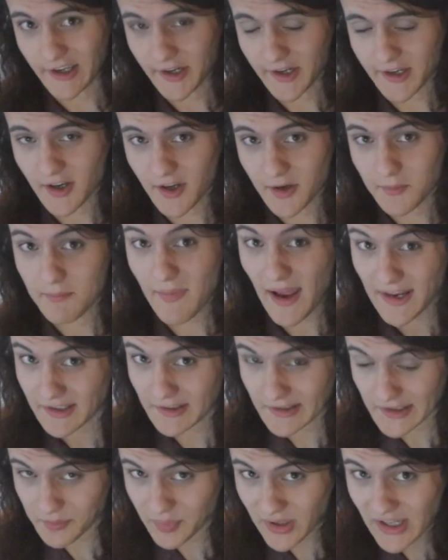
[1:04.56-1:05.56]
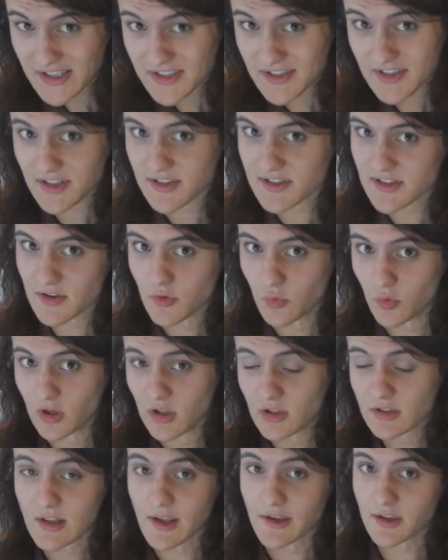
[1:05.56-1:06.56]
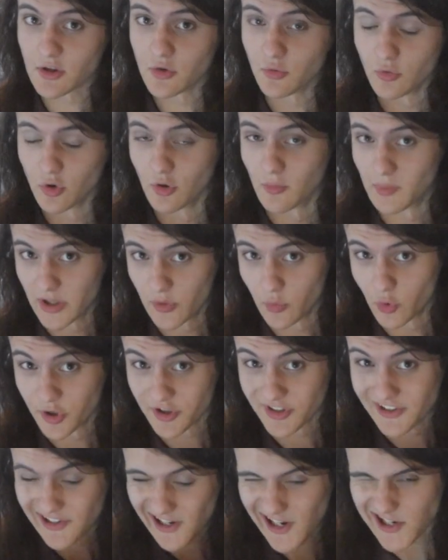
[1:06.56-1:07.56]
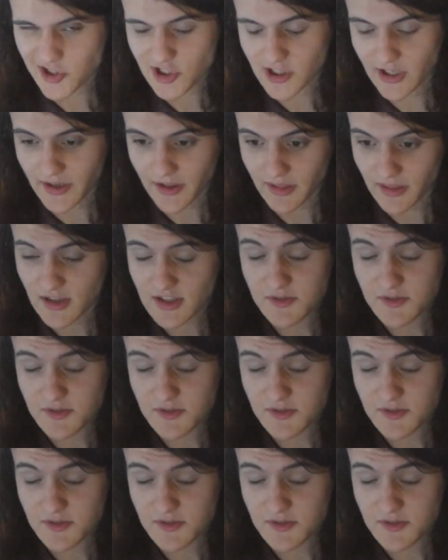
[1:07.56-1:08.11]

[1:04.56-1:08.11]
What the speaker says: I can't manually place things in the world like you normally would in an engine like this